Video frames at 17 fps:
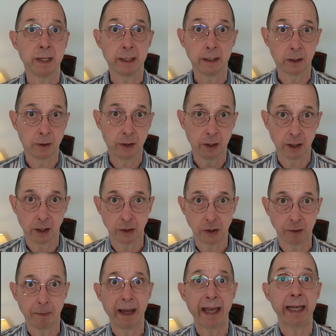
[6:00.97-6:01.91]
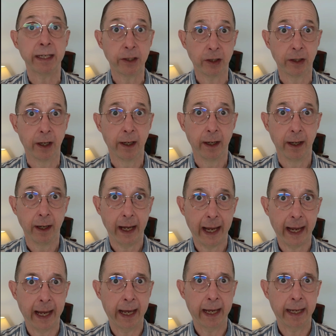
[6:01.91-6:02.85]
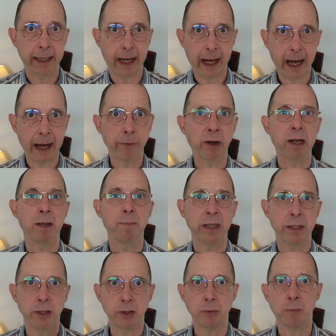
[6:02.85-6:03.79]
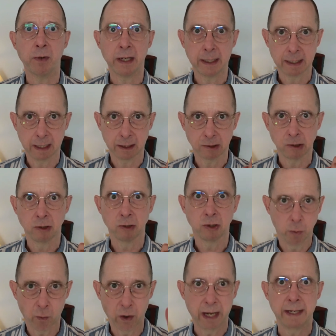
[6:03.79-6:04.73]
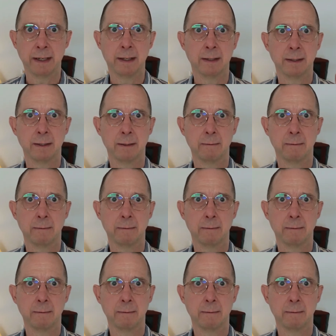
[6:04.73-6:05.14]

are being loaded on your page. And I recommend that you bring it down to 1.